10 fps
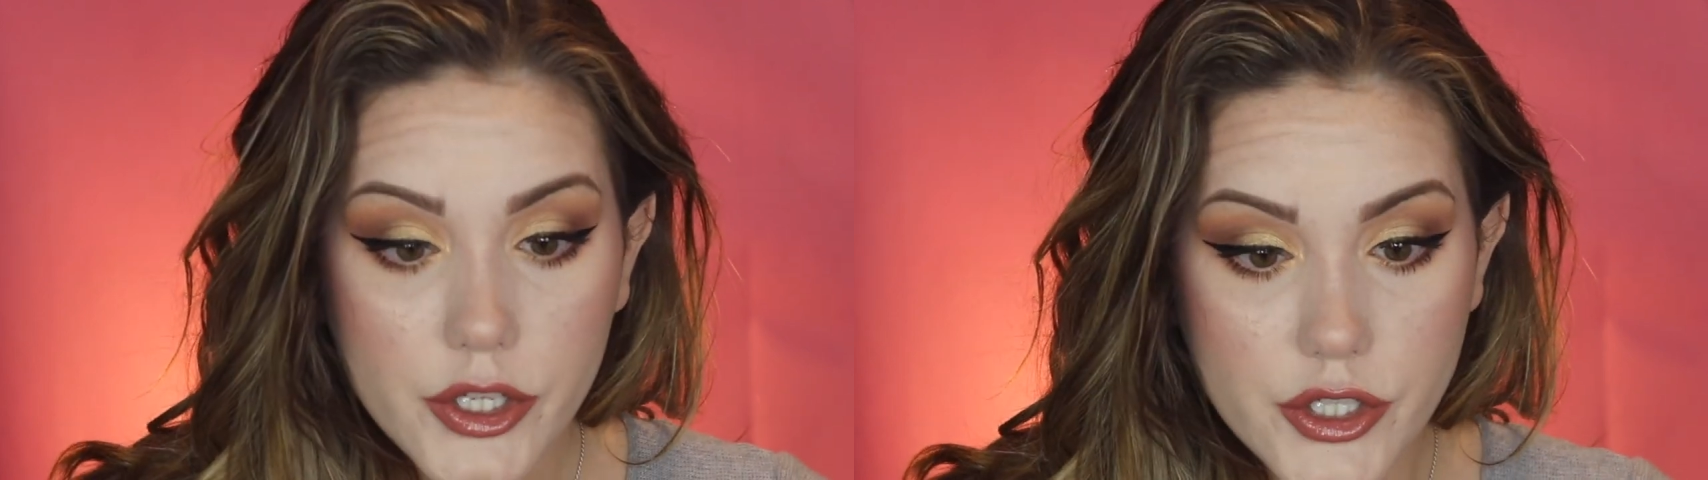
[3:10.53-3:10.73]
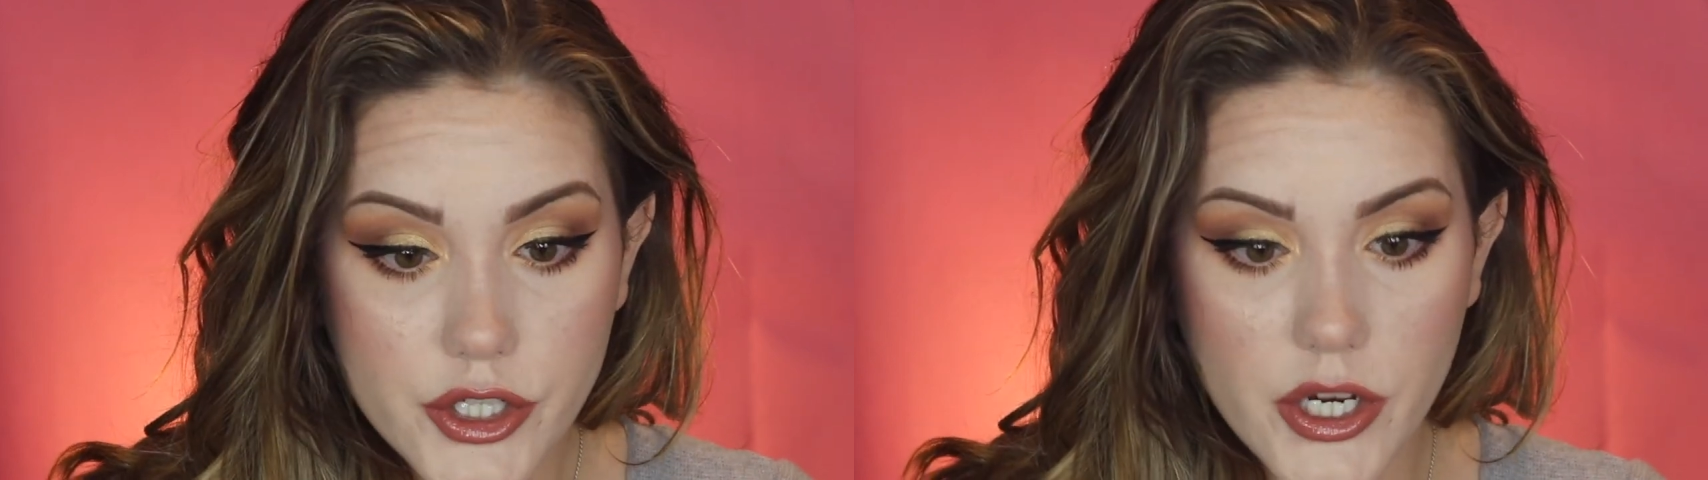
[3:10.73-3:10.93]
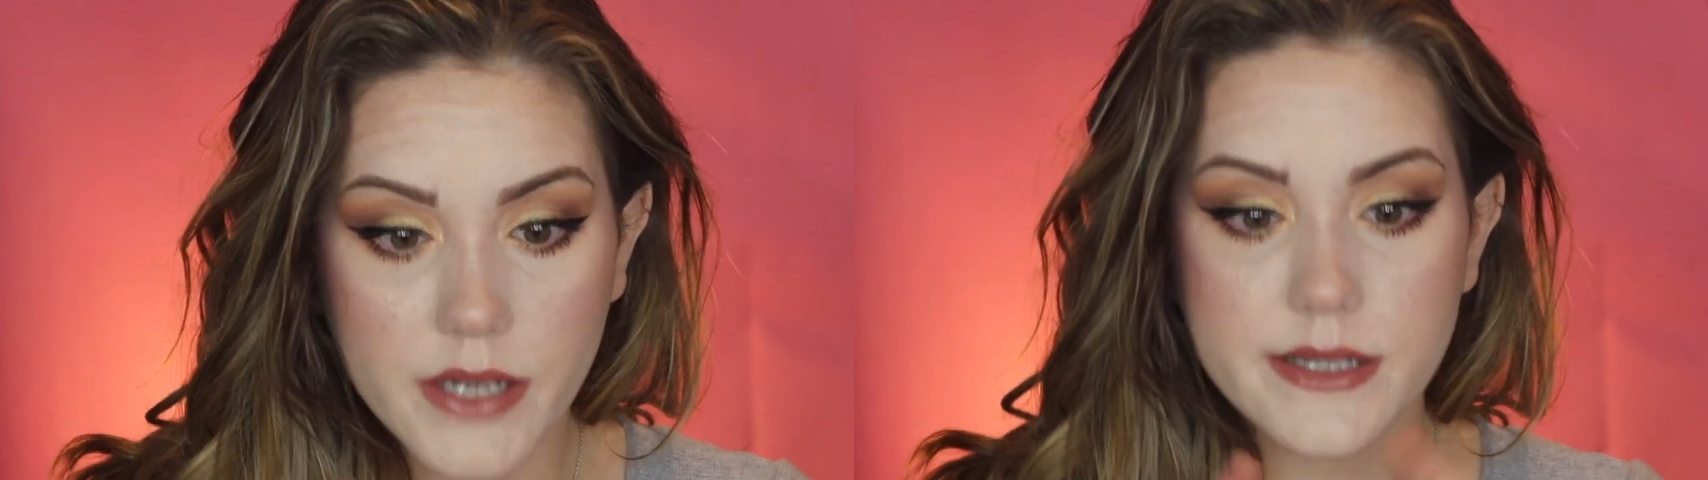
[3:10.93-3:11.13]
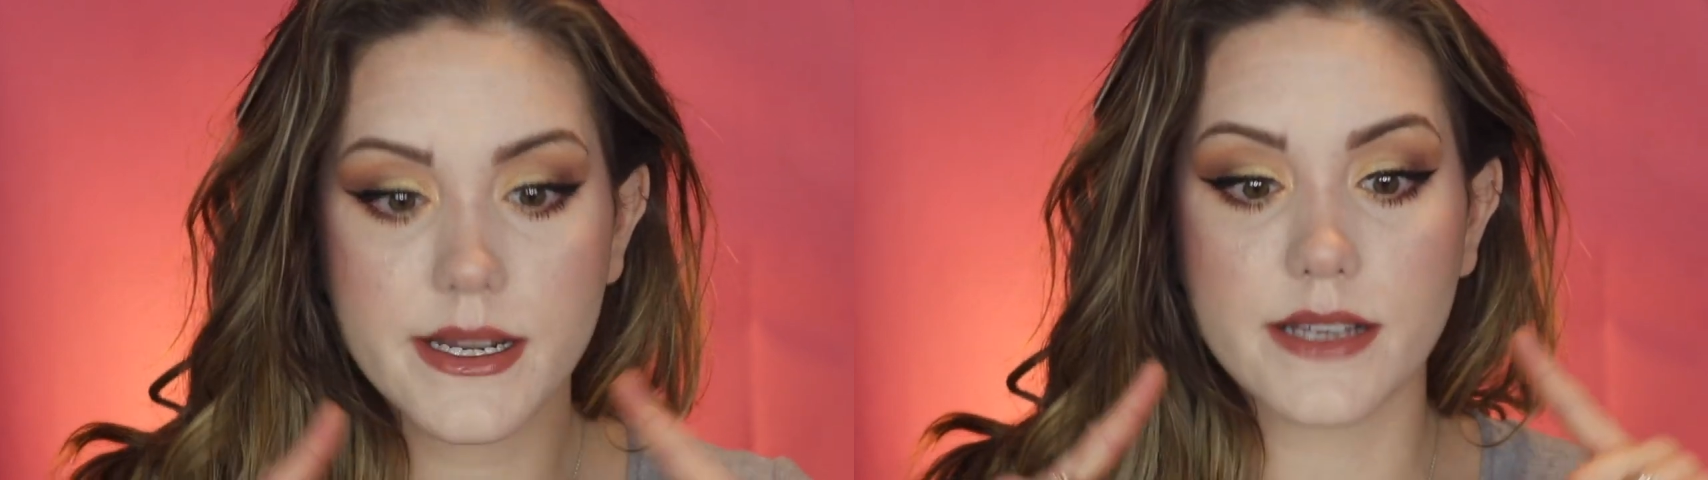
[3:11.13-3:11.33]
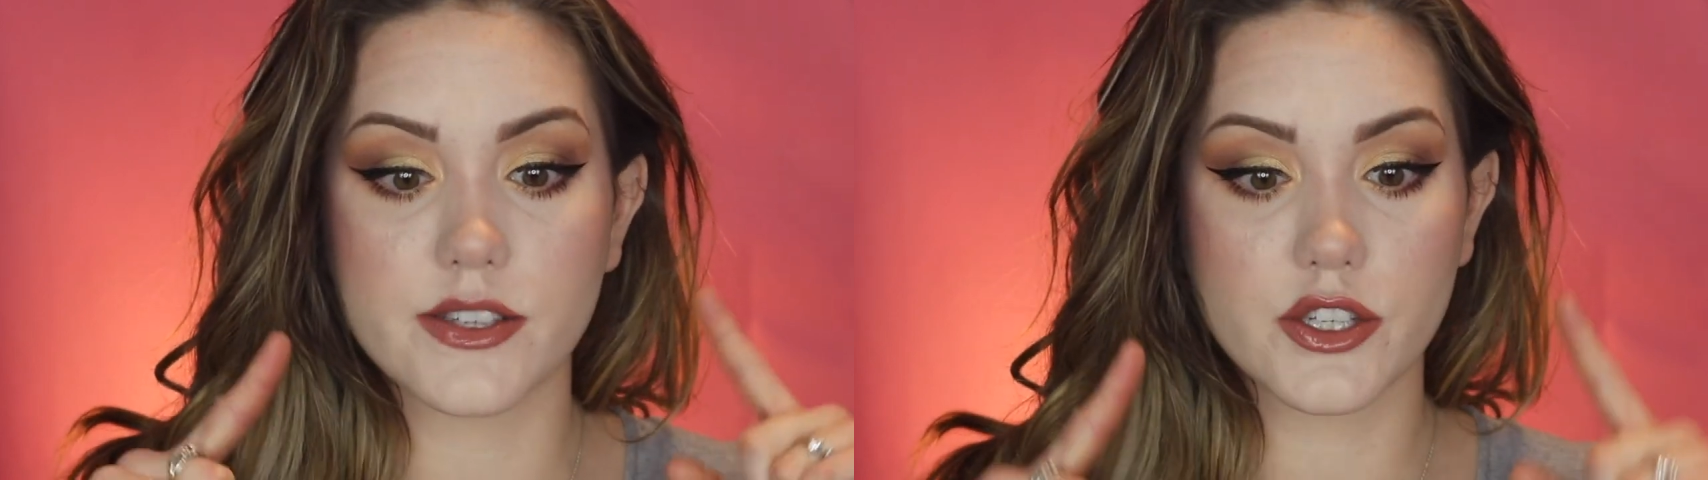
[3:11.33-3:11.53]
just
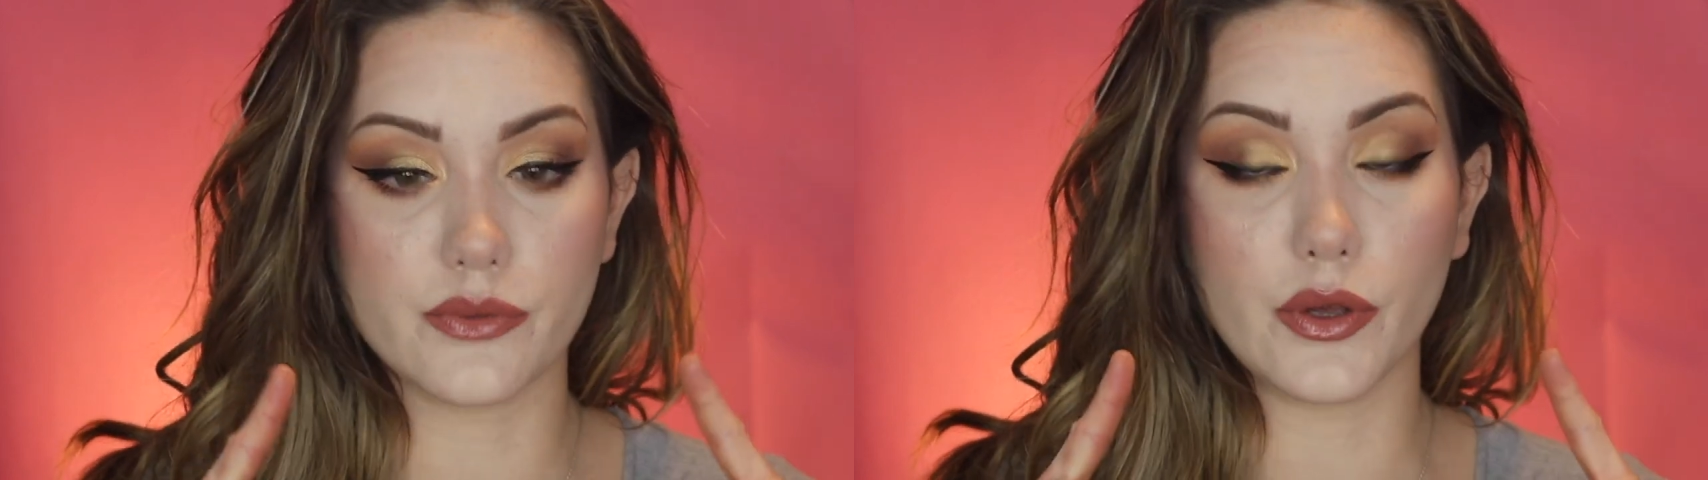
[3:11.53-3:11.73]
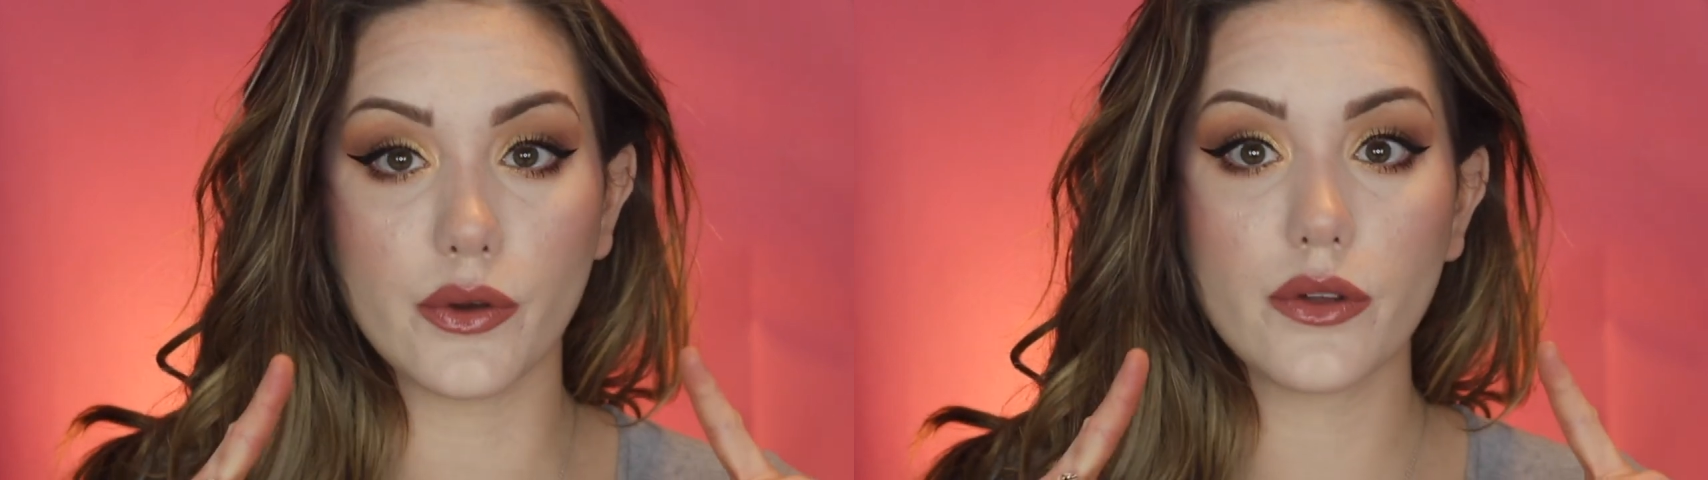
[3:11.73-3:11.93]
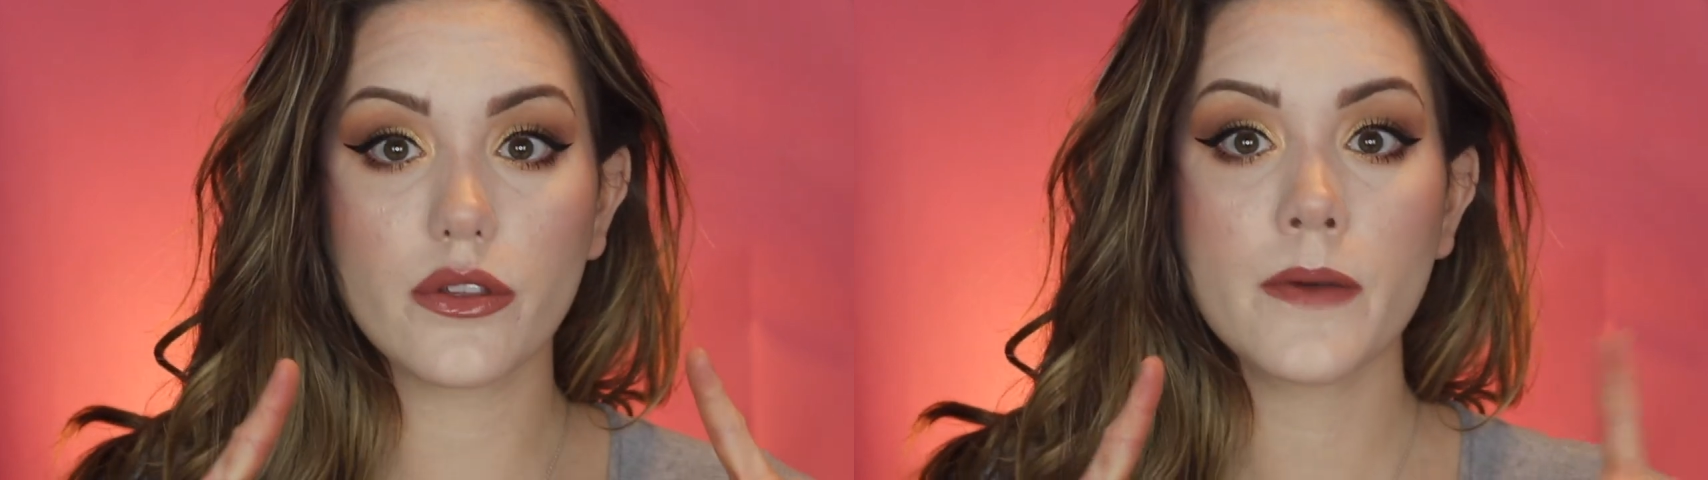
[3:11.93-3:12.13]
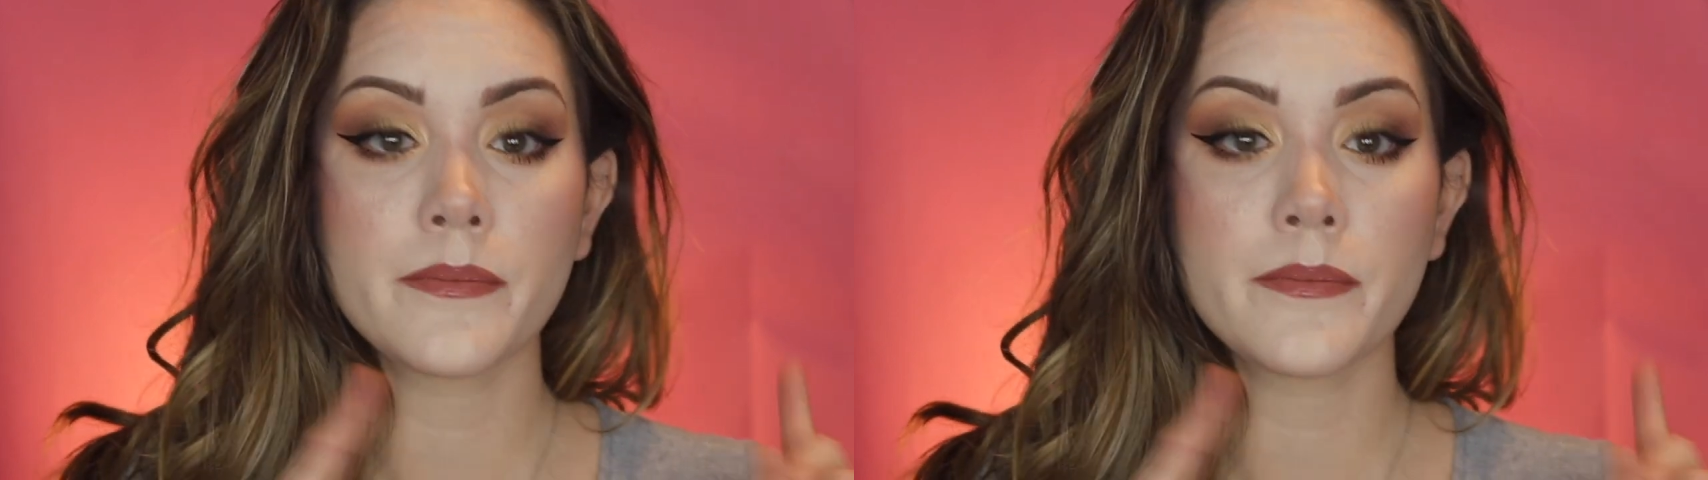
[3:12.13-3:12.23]
as smooth